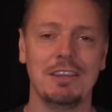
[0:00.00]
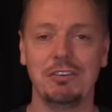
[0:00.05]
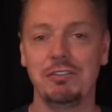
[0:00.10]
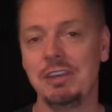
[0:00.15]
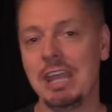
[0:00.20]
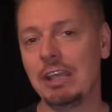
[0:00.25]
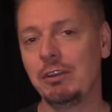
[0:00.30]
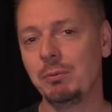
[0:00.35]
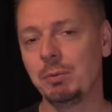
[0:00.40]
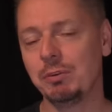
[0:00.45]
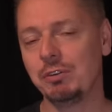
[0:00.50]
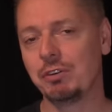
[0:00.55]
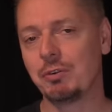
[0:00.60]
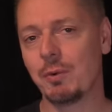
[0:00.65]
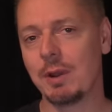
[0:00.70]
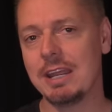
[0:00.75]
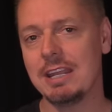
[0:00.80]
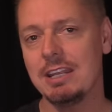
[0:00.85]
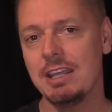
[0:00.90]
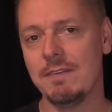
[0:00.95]
This next one's
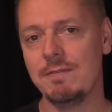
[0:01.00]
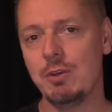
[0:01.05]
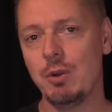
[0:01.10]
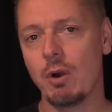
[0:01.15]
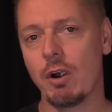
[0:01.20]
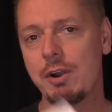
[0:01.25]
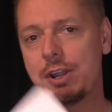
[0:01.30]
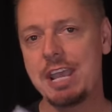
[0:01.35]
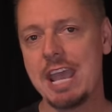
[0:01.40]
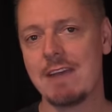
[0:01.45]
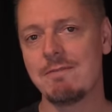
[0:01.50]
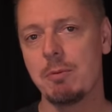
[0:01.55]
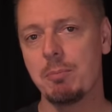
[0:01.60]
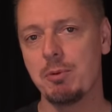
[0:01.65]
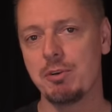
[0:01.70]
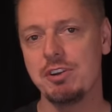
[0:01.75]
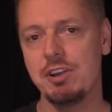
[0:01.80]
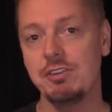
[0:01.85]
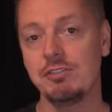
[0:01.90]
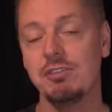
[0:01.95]
great if you already have a
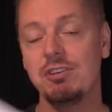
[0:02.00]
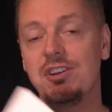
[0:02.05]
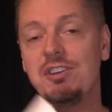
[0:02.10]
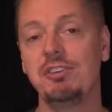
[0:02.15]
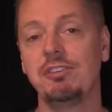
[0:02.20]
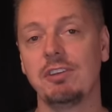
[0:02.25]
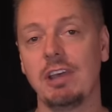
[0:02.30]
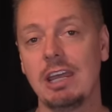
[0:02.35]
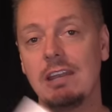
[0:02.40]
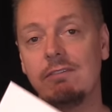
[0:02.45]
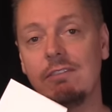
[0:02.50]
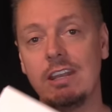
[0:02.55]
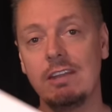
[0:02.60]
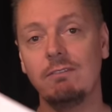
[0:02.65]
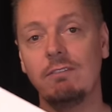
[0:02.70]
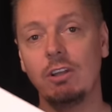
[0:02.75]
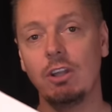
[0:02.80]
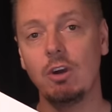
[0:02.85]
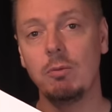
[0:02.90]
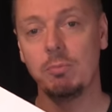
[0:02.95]
prediction inside of an
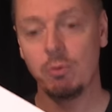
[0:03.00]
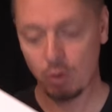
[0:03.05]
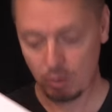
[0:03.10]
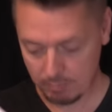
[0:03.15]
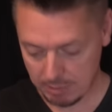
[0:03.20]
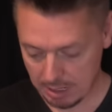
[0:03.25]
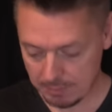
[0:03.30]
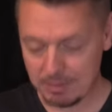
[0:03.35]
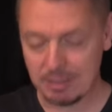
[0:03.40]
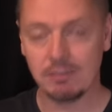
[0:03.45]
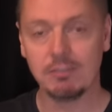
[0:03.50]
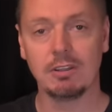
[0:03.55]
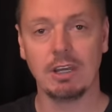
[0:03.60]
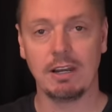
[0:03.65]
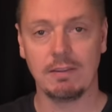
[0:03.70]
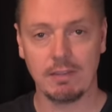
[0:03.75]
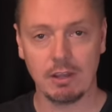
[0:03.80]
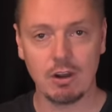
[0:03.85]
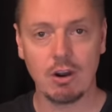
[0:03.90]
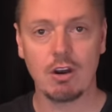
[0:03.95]
envelope or maybe inside
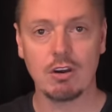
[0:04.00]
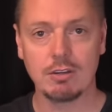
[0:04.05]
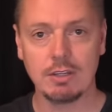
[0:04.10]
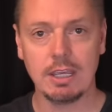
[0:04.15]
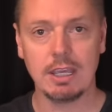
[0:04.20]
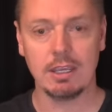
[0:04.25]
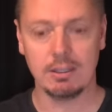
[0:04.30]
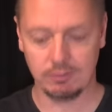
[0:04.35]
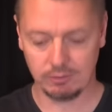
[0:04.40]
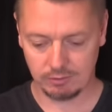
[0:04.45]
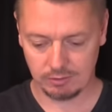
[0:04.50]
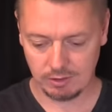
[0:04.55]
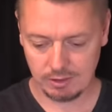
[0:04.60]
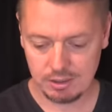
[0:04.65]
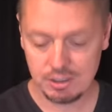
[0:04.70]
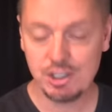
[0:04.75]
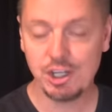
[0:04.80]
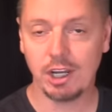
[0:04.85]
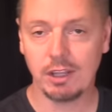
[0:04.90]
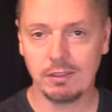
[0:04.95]
of the card case.
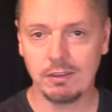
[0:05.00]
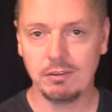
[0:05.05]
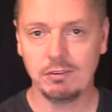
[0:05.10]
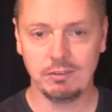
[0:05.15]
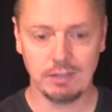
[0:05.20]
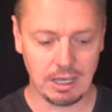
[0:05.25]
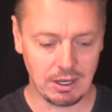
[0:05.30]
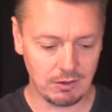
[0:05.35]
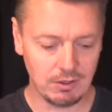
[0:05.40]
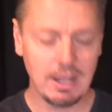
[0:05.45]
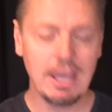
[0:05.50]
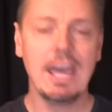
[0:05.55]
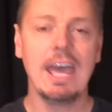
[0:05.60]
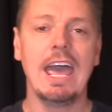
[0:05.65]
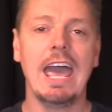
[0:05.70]
Check this out.